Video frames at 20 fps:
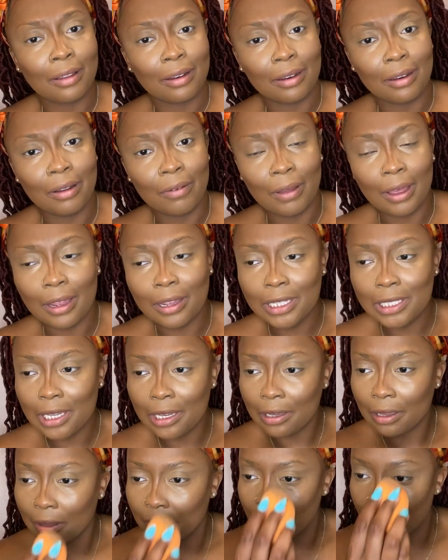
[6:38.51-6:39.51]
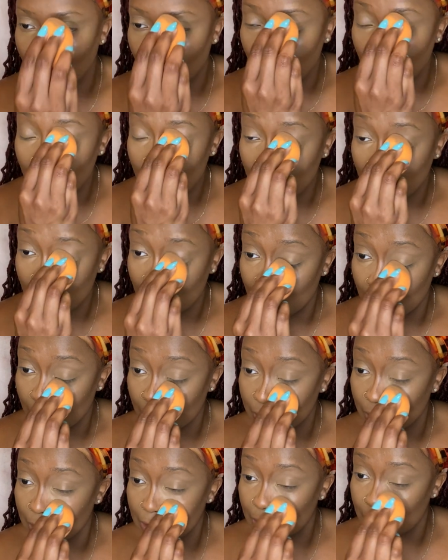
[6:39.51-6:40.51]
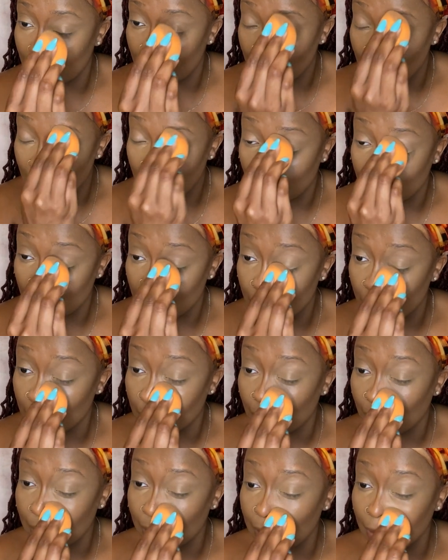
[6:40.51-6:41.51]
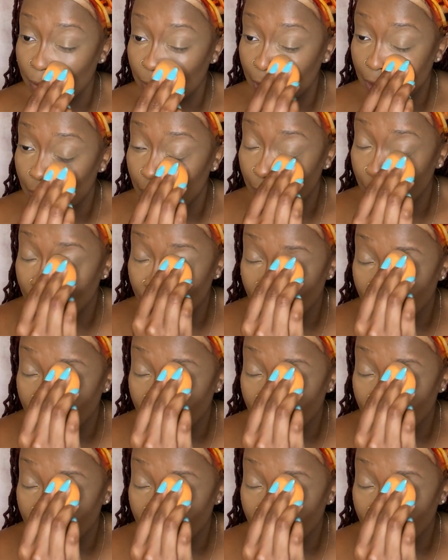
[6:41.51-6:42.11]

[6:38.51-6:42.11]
know how to take a break and just say, look, I need a minute.